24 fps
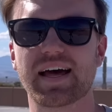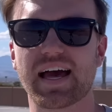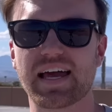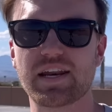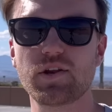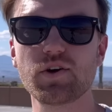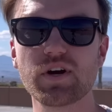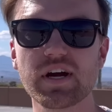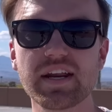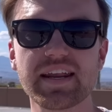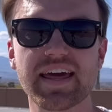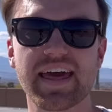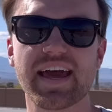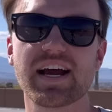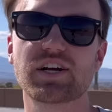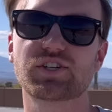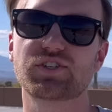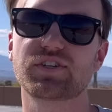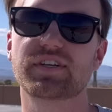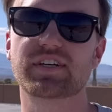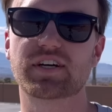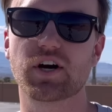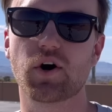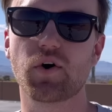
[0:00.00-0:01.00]
And you can
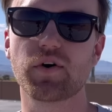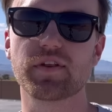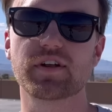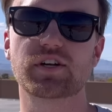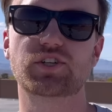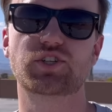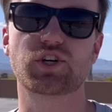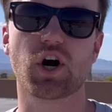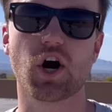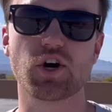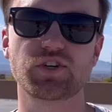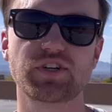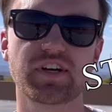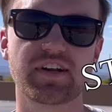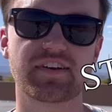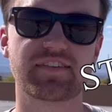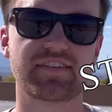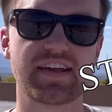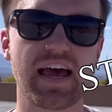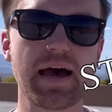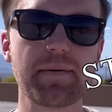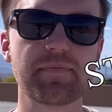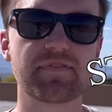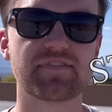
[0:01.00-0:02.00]
actually go to the charging
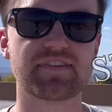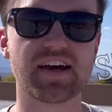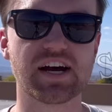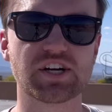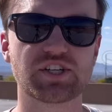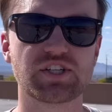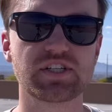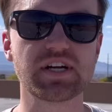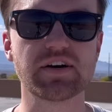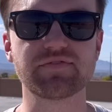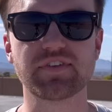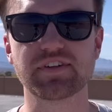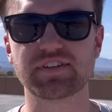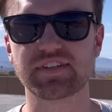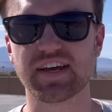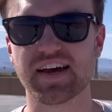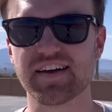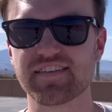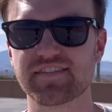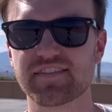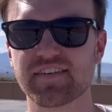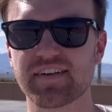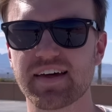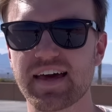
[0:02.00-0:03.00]
steps section of the
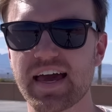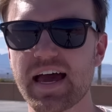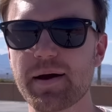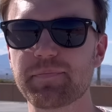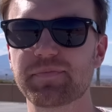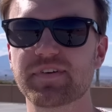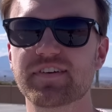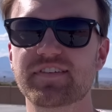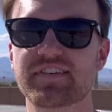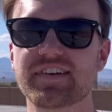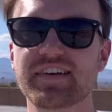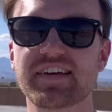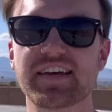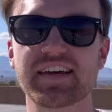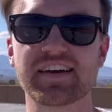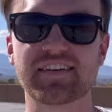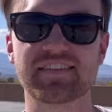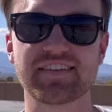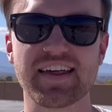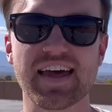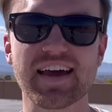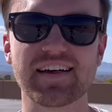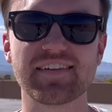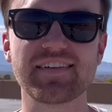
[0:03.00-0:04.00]
Tesla app to see
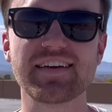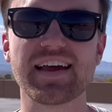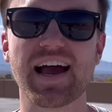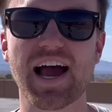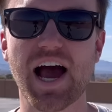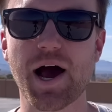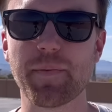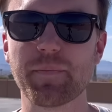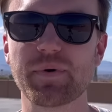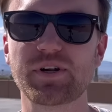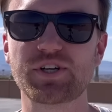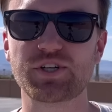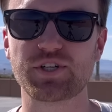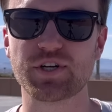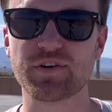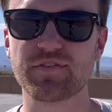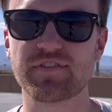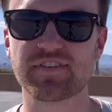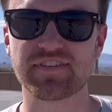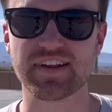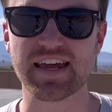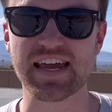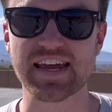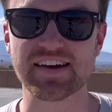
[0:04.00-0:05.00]
exactly how much you
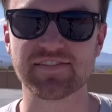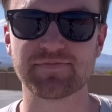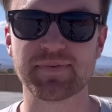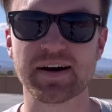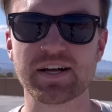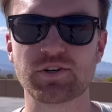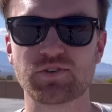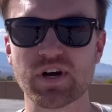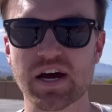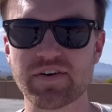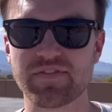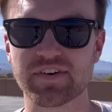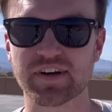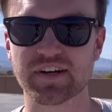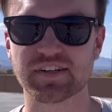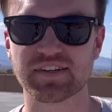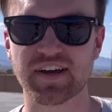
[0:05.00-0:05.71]
save by driving a